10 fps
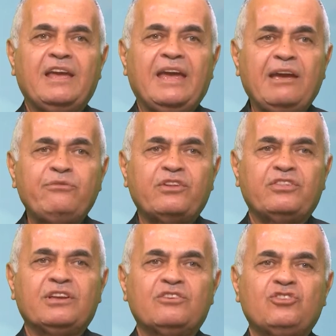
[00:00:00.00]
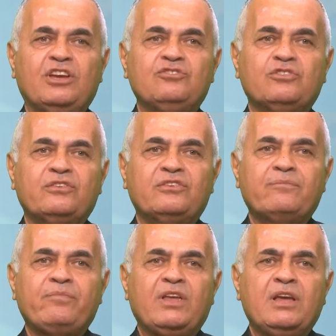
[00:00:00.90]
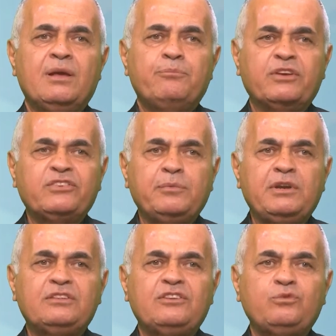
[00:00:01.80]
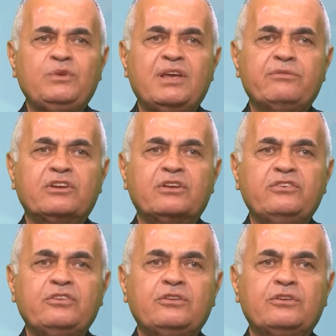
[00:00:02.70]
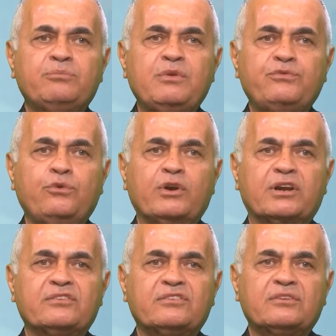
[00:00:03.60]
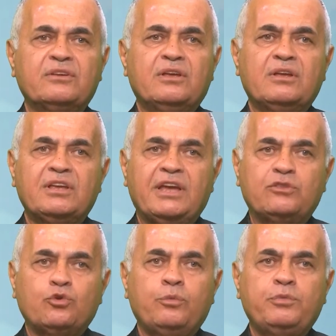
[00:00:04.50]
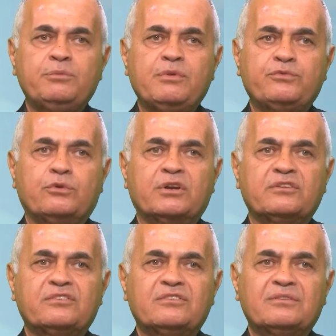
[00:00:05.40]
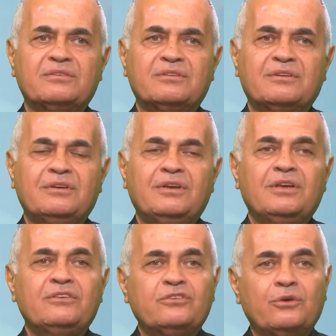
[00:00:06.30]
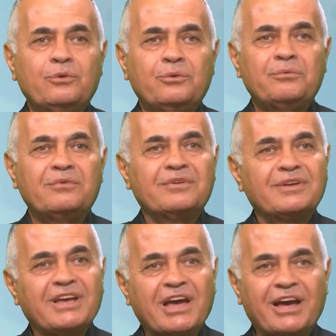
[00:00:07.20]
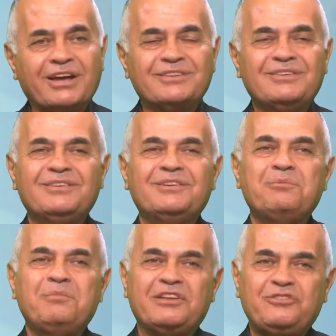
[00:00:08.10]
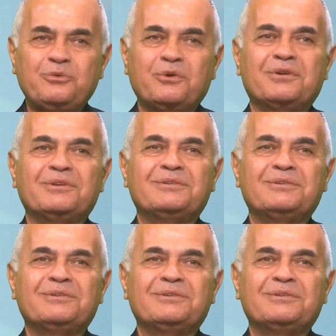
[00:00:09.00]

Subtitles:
everything changes. Possibilities we never considered before us get opened before us. So God bless you all.